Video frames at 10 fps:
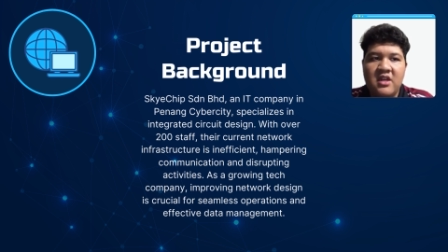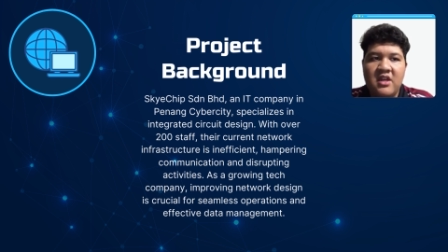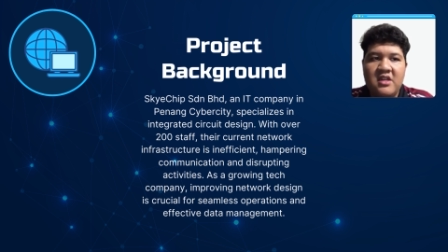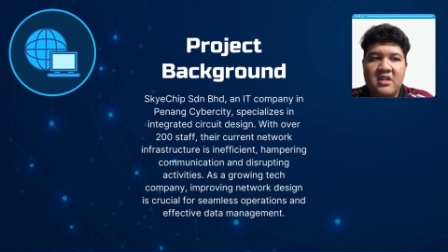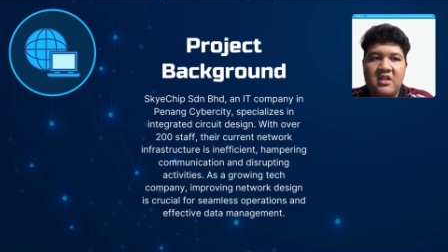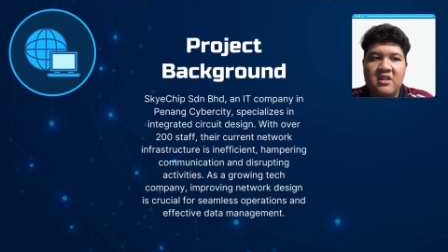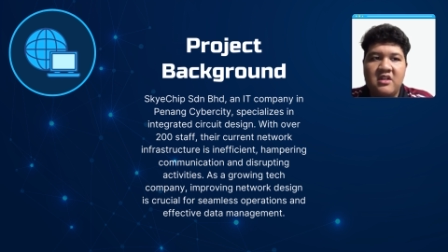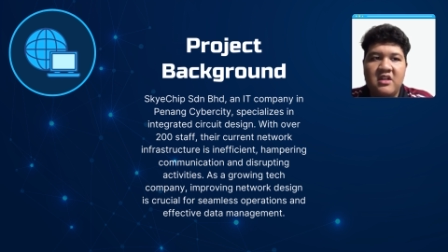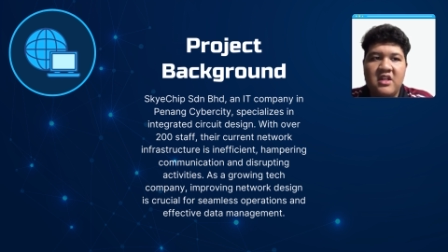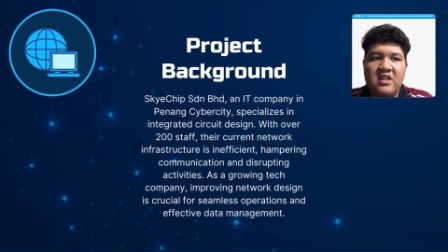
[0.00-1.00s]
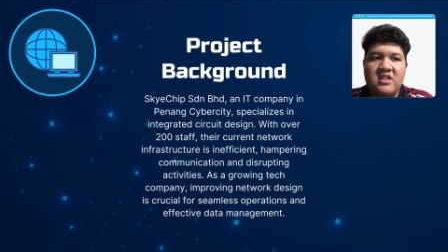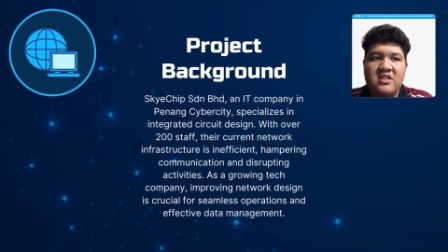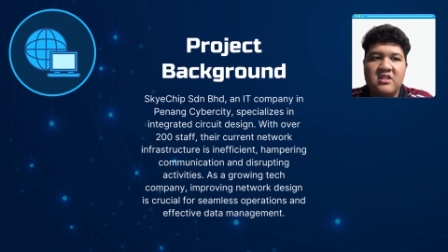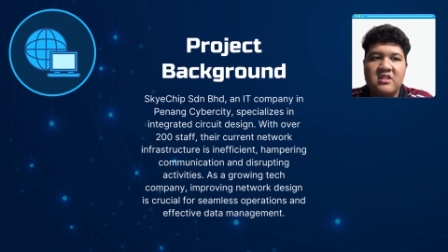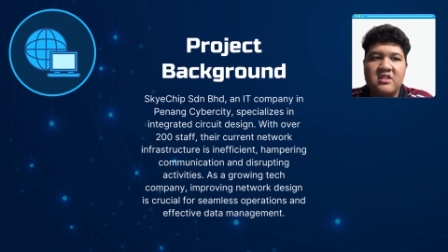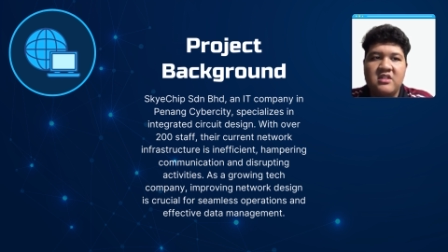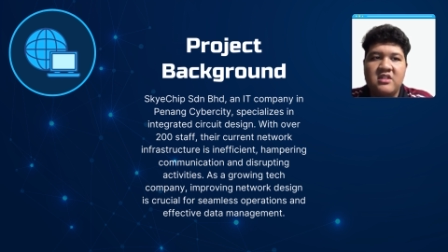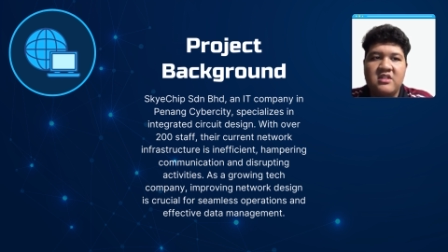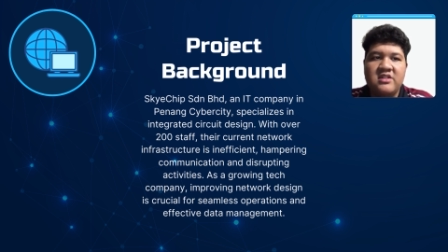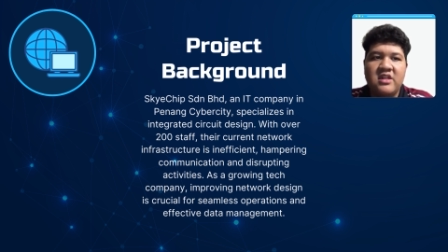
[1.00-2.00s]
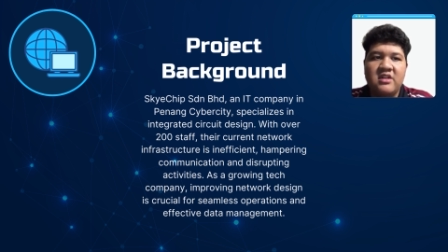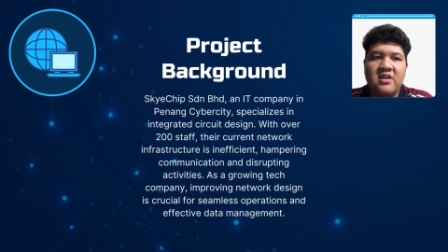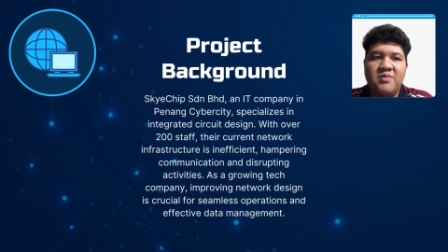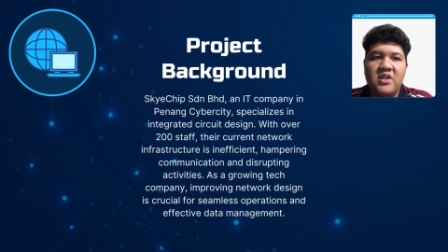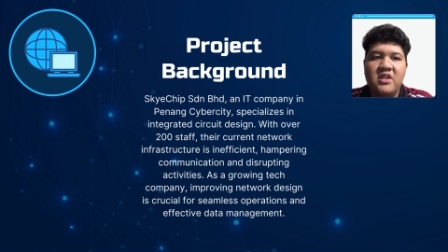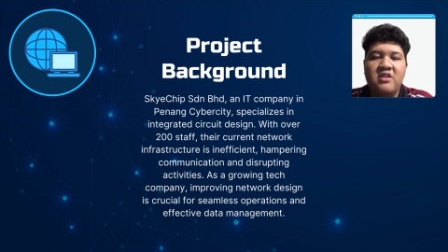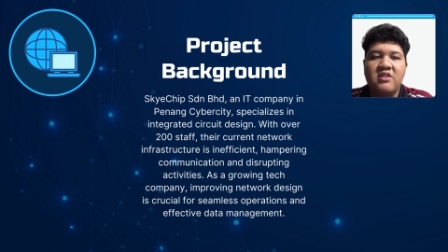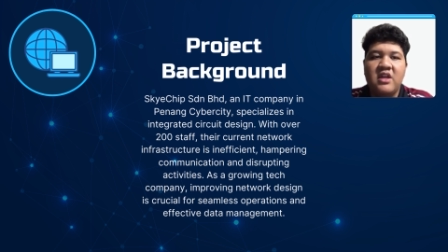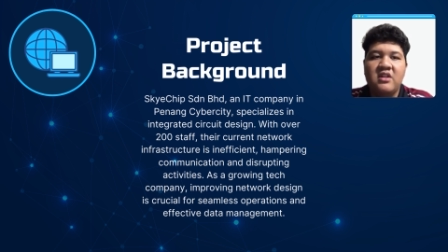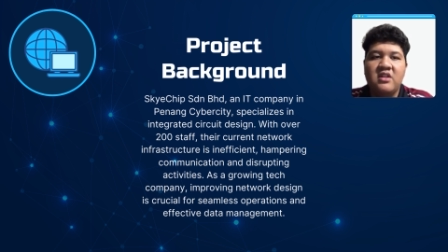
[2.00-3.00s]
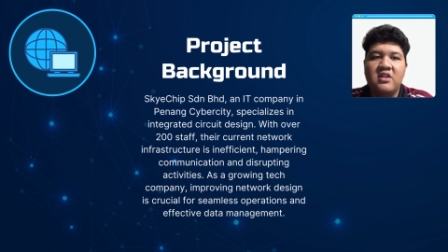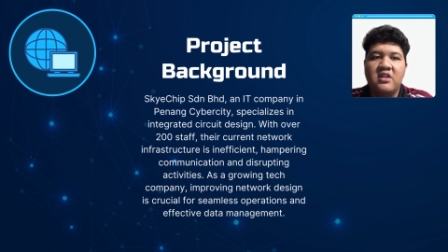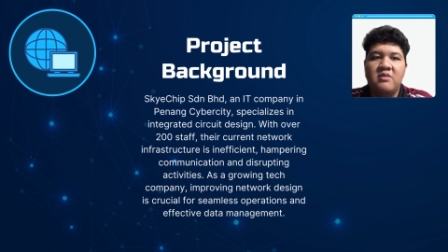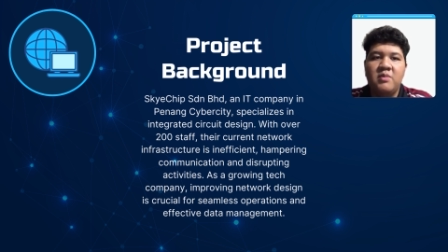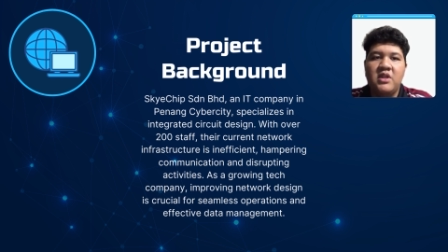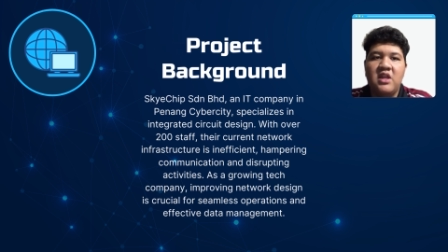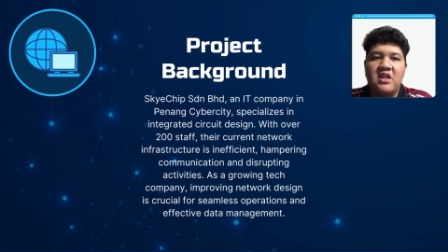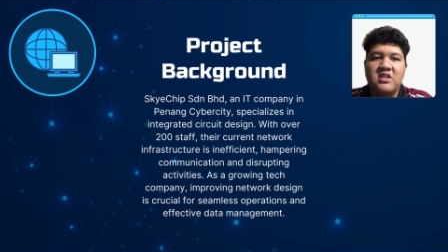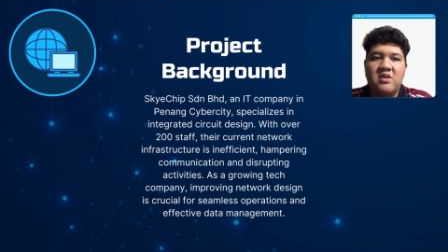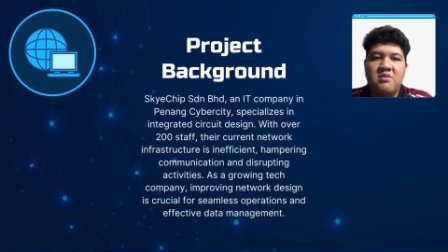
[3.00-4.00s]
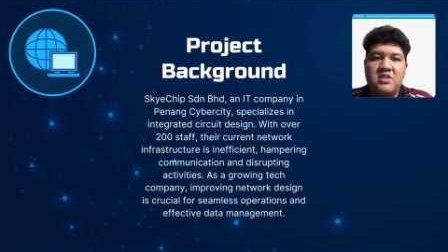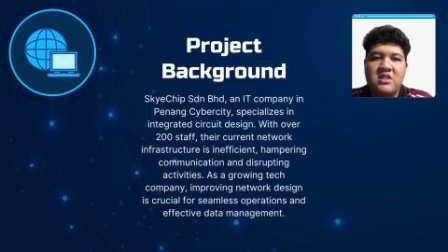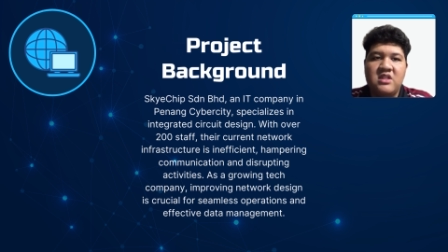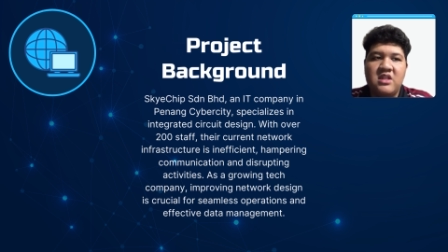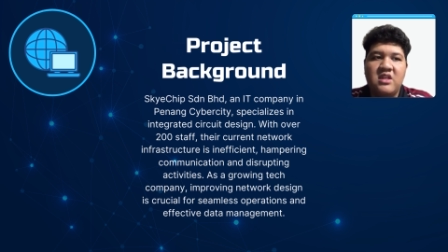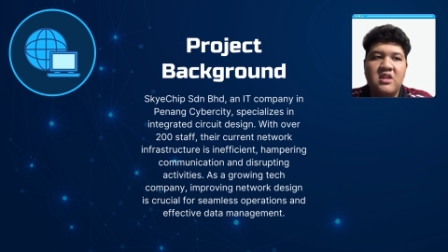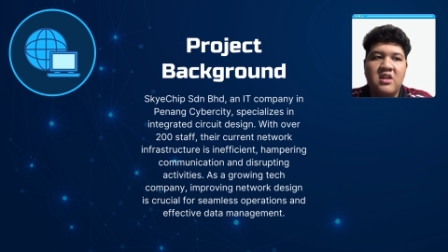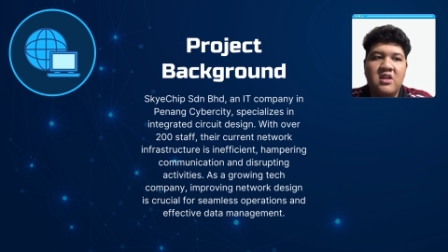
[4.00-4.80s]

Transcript: an integrated circuit design company located in Penang Cyber City.